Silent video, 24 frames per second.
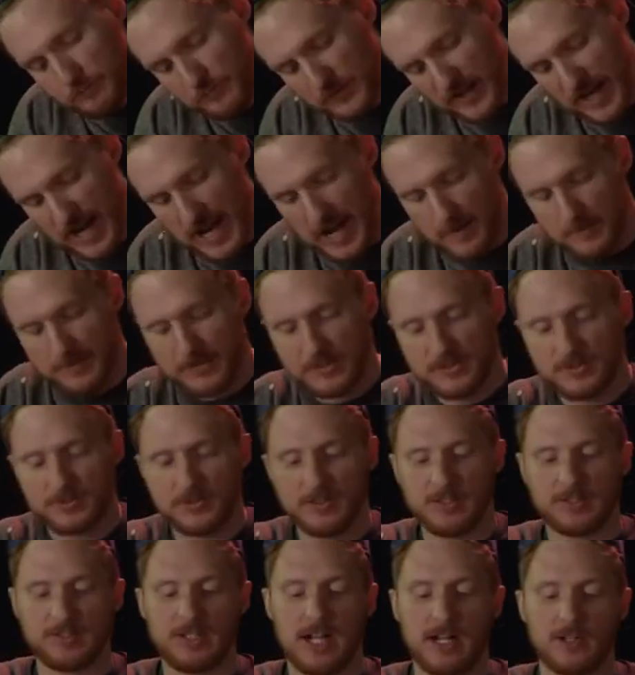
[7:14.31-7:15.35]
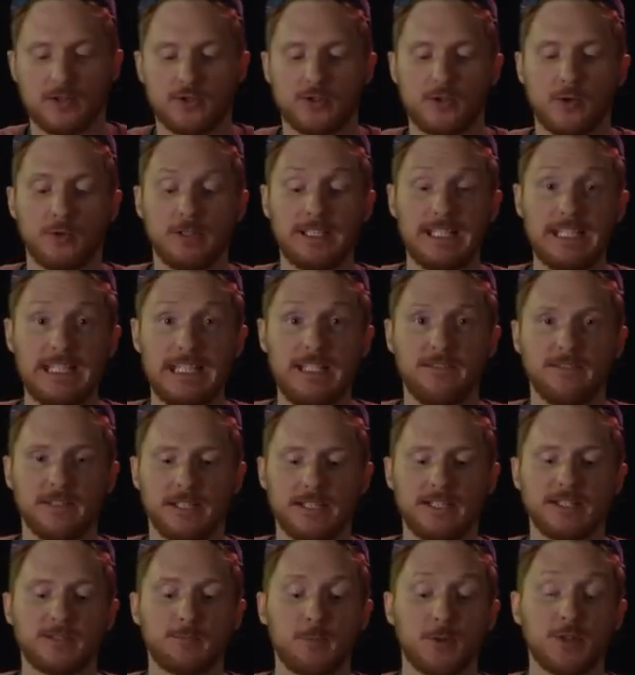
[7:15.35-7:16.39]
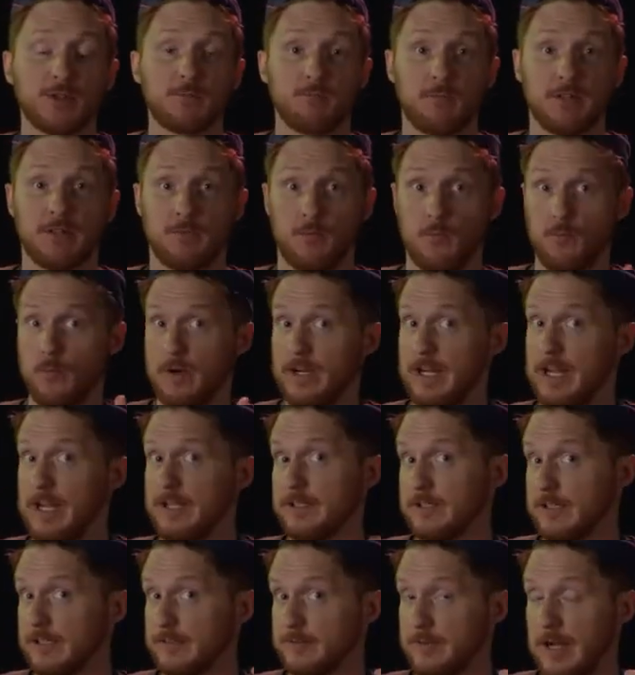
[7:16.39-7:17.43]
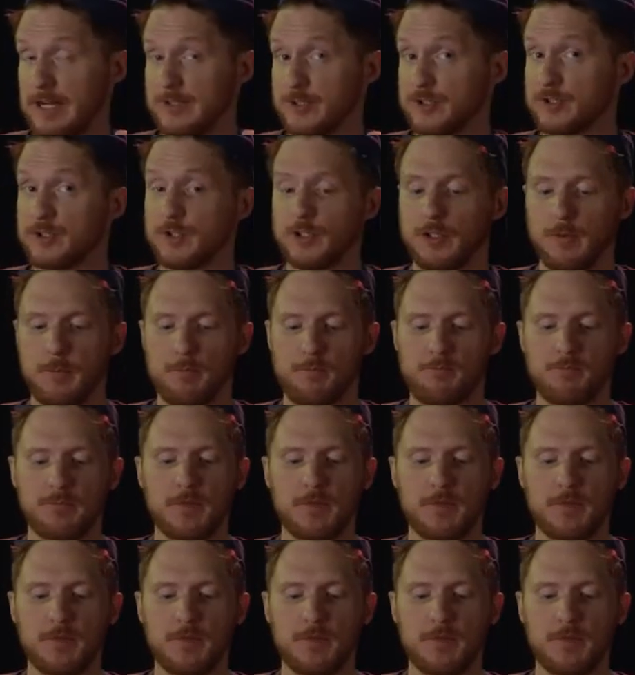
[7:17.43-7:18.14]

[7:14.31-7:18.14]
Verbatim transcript: The ham is is not totally evenly dispersed, but when I I just took a